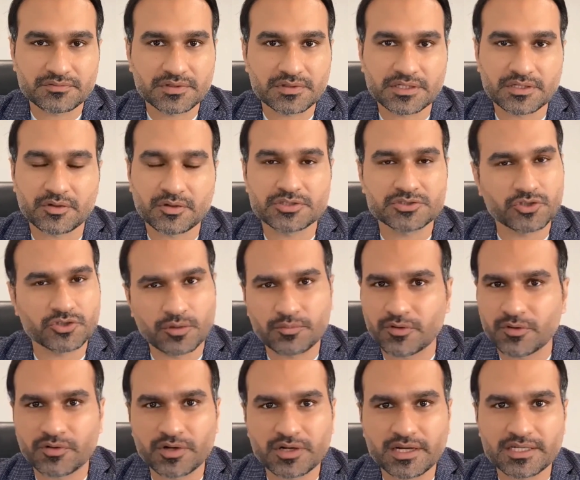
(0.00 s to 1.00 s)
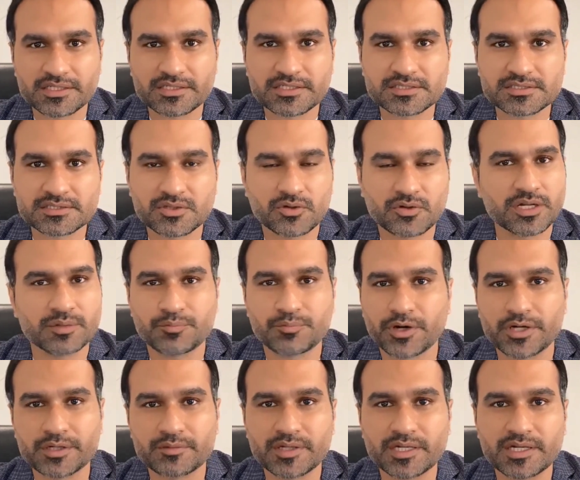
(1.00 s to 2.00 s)
or job offer letters or
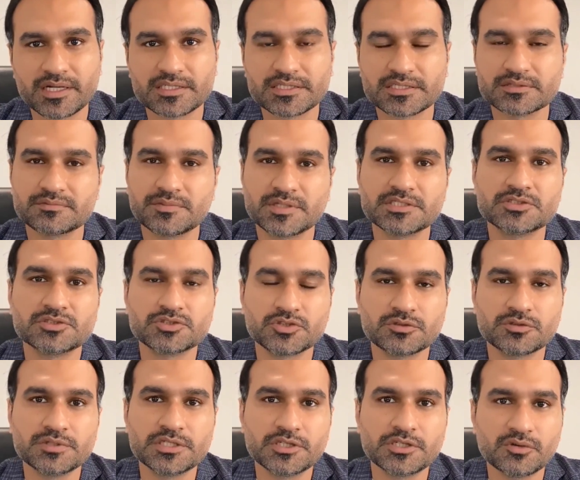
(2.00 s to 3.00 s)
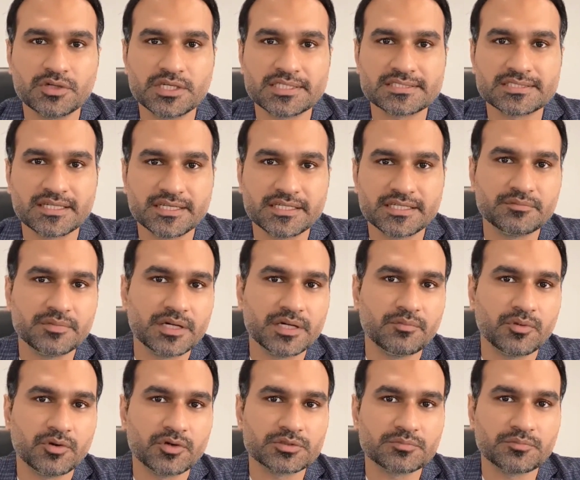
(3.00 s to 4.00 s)
appointment letters, but should be duly signed by
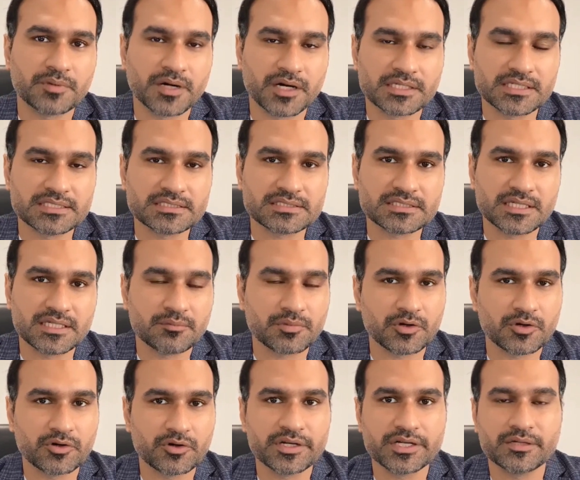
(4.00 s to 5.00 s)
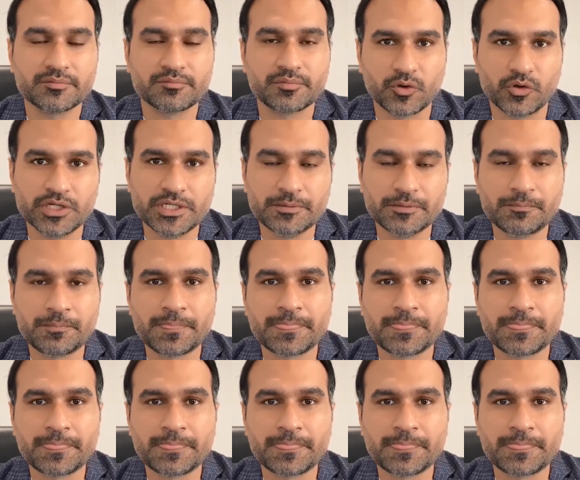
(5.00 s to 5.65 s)
both parties, employer and employee.